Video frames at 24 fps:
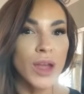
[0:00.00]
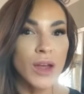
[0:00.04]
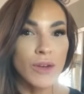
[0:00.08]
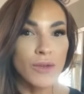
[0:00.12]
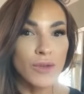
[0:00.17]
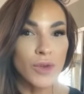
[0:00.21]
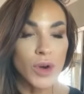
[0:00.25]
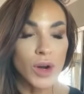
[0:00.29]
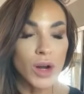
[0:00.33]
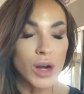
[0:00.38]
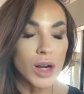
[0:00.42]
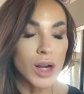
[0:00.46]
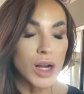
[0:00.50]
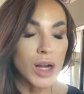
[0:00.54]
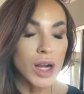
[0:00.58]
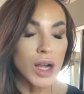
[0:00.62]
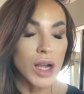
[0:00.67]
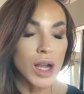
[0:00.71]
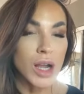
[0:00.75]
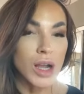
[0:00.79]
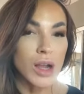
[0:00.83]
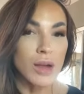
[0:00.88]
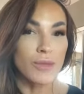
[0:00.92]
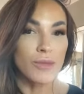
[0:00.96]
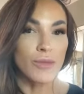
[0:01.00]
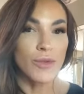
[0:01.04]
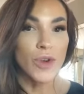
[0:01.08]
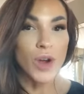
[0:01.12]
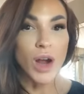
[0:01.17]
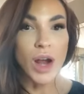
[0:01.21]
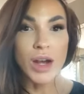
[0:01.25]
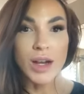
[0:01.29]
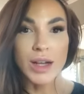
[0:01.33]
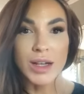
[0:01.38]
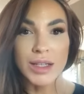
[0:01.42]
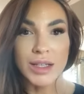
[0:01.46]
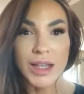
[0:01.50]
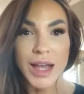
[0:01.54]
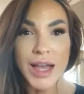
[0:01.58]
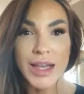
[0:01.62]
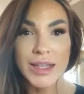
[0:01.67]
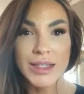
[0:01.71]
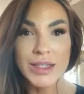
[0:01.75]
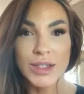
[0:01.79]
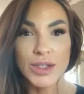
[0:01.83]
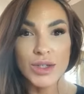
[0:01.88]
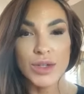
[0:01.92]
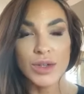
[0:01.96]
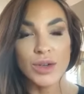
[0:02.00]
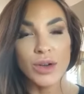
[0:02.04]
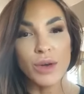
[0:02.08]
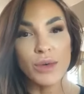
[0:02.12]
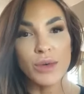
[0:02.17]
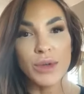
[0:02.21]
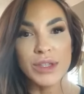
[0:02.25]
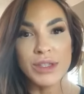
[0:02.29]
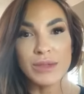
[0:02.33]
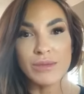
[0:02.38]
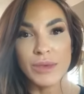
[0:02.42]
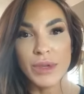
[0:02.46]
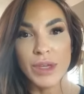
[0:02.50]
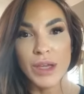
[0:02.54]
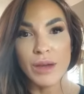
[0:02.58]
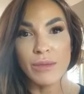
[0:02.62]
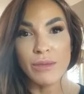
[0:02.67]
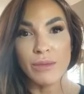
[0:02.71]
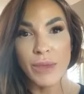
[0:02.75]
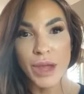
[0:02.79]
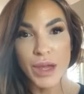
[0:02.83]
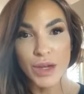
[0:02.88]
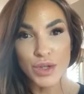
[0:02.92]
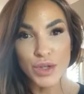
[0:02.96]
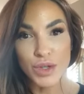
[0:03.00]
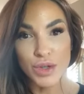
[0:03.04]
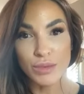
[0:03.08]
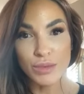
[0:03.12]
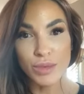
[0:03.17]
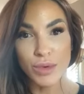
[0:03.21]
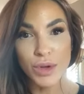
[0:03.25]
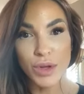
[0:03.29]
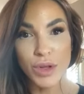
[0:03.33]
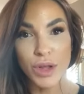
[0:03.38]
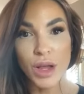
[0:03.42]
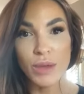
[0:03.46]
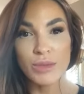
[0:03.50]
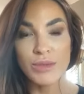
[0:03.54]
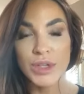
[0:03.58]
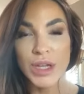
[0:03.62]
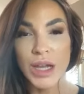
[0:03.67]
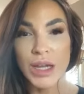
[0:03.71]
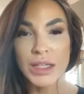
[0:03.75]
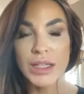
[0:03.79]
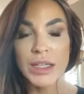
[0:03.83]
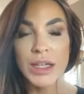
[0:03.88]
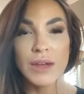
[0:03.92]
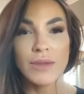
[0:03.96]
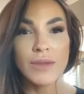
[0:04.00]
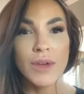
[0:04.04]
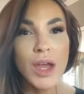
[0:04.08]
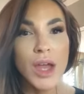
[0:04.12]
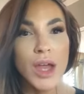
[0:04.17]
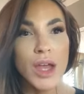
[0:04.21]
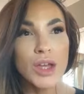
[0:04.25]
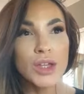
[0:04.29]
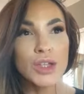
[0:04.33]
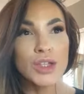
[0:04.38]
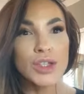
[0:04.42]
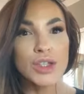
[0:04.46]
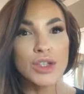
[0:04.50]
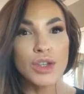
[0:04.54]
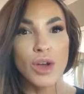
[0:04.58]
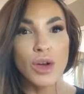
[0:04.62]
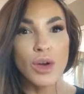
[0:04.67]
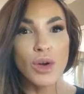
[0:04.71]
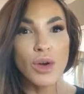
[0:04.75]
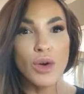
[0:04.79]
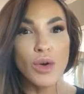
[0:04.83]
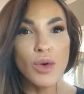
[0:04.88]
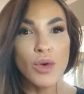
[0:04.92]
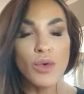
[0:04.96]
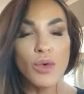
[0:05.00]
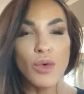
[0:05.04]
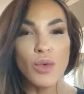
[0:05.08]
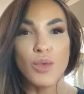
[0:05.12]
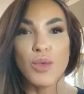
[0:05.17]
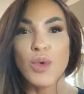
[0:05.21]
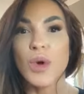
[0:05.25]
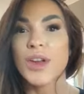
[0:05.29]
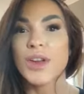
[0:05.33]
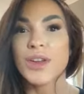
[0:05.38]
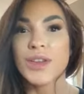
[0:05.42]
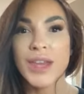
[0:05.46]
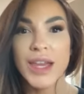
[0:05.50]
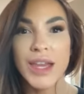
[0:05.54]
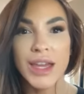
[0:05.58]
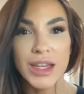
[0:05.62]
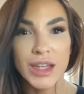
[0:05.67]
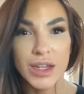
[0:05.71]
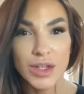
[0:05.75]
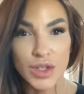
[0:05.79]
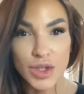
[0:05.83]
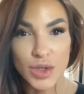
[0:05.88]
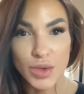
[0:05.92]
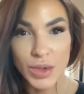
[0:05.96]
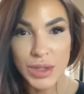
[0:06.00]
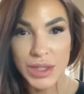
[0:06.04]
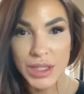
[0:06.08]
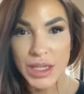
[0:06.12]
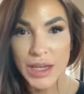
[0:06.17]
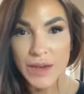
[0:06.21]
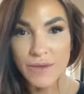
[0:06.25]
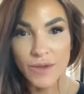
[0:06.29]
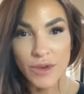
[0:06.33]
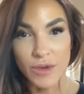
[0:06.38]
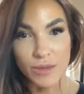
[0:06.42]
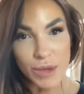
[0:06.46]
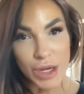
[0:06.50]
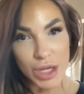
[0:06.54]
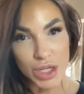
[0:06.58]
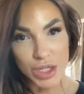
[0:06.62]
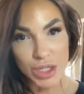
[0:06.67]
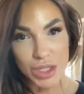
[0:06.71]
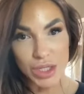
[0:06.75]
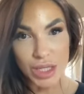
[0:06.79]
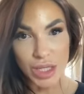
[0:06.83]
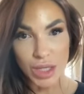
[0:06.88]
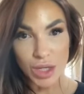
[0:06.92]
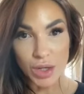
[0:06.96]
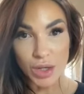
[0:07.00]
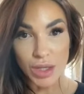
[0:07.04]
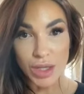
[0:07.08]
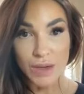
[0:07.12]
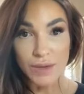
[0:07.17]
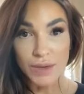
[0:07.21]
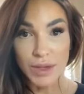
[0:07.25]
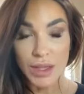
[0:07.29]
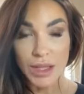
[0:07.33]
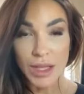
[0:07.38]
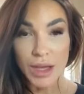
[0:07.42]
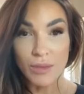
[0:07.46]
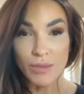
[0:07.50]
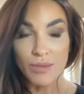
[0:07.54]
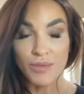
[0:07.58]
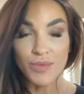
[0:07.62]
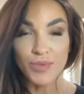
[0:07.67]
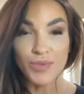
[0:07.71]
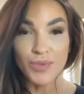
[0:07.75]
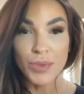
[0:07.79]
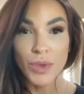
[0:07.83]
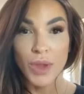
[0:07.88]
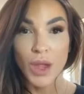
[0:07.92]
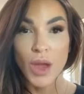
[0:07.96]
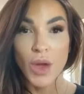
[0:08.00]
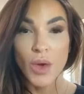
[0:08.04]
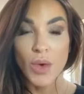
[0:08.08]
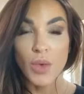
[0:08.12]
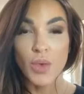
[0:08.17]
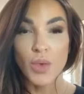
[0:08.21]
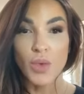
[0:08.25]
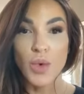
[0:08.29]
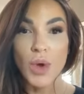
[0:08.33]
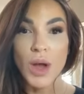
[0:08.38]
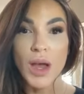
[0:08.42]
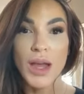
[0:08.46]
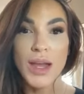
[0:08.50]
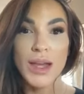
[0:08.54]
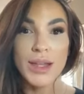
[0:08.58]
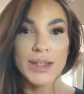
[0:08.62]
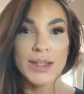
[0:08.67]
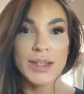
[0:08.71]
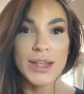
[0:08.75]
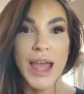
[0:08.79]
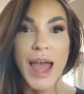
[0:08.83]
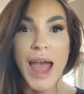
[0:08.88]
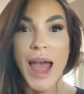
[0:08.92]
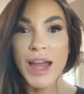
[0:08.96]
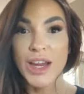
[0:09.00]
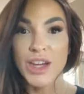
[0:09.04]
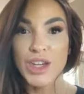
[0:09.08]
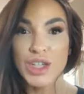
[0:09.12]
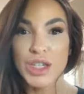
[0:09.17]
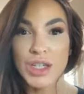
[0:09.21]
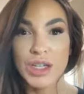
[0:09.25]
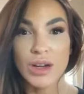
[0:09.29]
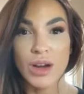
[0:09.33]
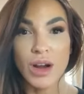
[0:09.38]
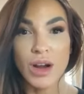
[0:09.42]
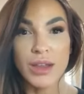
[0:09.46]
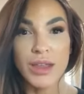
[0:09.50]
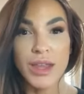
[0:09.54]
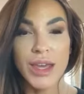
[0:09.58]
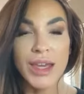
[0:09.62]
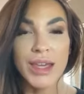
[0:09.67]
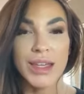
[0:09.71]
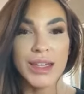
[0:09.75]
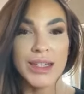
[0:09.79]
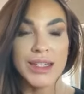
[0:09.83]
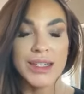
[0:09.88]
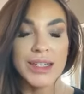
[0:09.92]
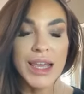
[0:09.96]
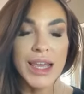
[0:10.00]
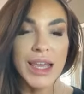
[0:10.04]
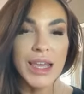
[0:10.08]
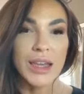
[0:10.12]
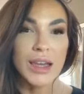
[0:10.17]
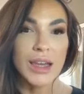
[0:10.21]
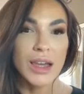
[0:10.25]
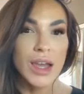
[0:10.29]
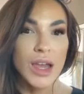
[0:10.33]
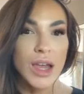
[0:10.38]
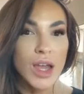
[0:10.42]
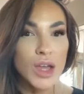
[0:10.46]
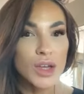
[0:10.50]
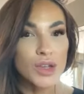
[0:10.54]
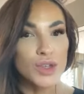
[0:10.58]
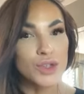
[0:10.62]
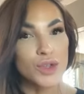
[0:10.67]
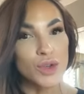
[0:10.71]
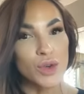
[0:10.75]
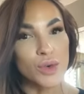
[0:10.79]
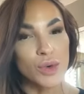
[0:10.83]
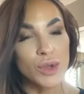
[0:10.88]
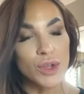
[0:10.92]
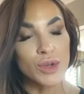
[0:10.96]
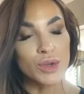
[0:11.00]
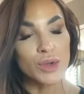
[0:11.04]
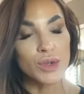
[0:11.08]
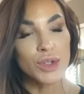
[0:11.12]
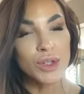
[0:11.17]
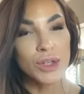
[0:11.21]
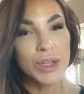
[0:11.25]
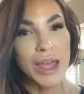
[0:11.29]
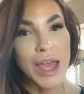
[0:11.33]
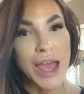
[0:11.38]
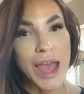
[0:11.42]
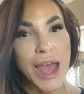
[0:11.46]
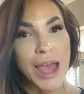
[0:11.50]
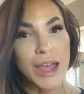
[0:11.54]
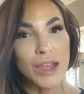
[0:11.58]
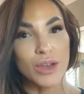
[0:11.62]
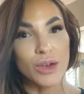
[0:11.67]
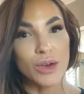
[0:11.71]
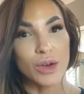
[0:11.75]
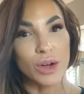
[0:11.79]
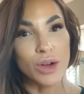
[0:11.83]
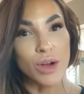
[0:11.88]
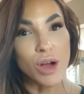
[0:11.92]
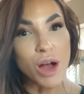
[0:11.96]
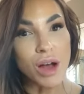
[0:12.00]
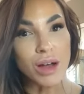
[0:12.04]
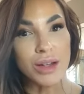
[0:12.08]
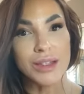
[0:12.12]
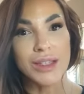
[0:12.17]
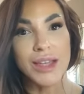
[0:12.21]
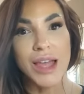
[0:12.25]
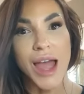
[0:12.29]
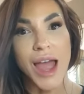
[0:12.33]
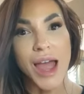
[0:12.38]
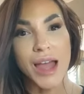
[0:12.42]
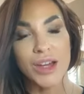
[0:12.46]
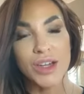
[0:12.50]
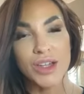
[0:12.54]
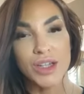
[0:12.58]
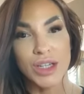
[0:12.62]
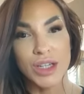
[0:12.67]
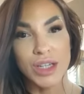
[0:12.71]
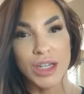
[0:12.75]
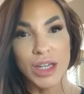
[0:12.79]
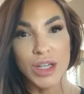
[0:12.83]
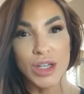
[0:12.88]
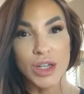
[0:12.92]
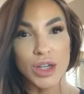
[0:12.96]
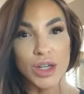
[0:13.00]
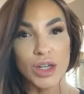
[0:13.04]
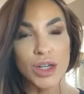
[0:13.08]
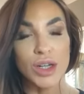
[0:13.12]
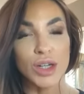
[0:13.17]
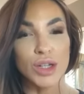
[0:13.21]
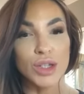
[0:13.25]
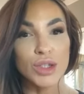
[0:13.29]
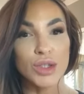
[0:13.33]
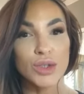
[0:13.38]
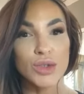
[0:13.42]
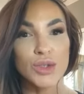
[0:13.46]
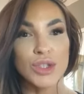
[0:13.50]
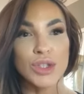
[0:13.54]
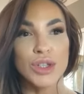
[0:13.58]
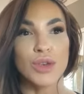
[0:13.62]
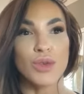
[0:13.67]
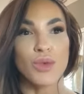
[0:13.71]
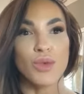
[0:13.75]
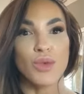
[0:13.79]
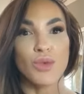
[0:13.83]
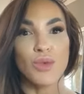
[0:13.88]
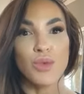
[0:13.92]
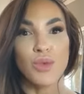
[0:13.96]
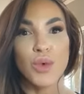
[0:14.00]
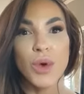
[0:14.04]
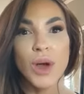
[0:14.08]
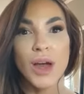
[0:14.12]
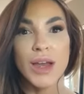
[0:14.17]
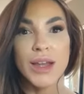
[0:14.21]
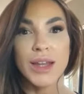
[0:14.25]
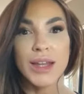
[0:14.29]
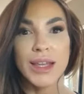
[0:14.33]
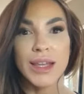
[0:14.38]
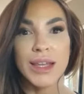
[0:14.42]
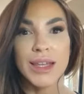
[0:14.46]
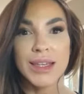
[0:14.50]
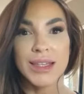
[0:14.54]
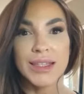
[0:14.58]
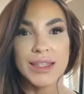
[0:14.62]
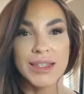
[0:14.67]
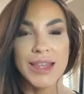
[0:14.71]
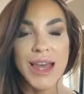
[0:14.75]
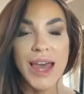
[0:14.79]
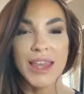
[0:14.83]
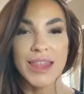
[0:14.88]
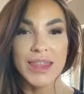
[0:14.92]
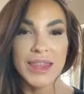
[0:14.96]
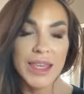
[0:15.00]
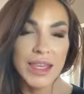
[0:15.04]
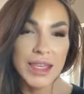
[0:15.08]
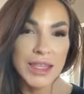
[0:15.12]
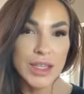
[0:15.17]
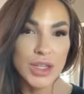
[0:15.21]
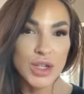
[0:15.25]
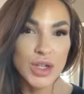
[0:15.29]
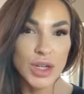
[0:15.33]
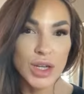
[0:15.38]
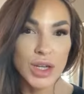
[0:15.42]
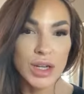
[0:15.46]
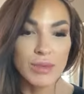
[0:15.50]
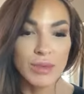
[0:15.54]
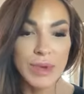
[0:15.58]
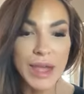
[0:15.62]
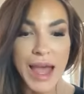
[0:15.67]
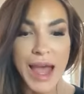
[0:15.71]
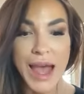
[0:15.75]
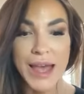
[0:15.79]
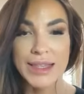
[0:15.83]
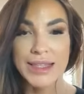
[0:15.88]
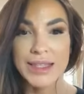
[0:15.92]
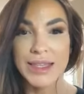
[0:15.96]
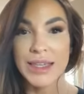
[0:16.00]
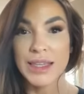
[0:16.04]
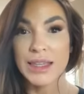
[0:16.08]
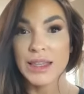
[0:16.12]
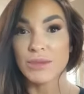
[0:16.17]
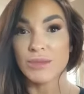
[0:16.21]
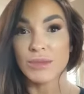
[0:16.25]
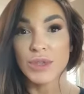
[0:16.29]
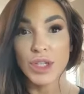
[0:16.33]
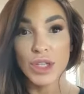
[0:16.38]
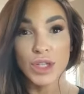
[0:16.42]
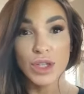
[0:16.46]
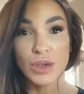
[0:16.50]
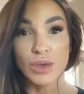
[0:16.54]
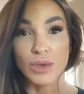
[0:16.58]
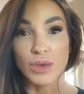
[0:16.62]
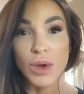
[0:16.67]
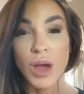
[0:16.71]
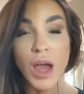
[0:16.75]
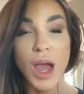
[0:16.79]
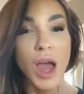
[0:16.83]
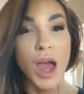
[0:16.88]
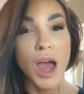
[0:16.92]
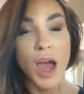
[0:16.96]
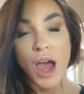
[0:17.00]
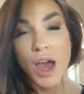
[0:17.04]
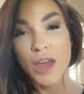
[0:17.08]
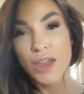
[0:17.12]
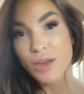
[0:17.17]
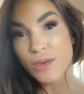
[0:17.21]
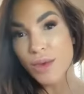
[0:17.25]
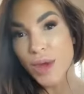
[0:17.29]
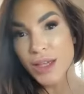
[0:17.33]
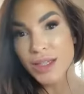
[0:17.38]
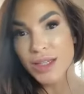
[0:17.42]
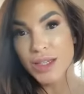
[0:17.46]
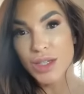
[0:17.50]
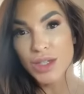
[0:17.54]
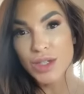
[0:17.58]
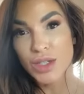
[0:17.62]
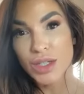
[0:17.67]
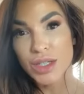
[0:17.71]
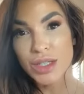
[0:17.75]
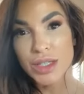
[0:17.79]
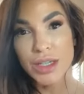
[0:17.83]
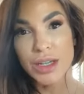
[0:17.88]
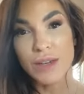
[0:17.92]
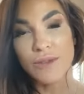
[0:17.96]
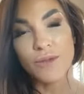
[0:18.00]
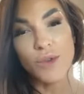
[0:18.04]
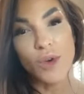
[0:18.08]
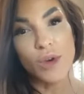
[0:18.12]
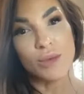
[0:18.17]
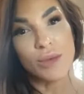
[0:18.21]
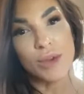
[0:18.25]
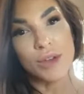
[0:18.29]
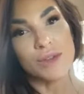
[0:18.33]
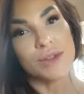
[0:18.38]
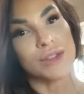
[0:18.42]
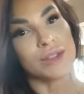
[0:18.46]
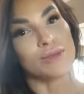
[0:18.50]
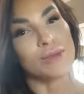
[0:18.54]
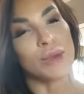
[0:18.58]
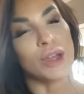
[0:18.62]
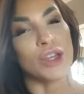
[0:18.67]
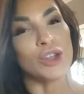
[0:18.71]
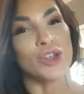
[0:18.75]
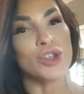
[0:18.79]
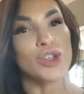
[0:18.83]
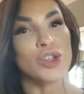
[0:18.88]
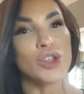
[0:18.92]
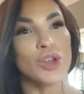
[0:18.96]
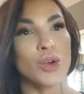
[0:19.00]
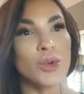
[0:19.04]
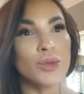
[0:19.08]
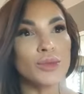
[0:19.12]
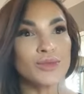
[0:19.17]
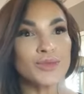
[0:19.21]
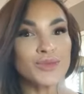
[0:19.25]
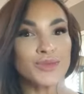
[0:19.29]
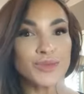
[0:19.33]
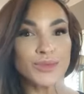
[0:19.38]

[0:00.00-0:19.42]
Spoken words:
For our class, it should always be a measurable objective. So what are they going to do with the information that you're giving them? What action are they going to take? So when you look at your call to action in your conclusion, what is that thing that you're going to be asking them to do? Otherwise, it's just an informative speech. So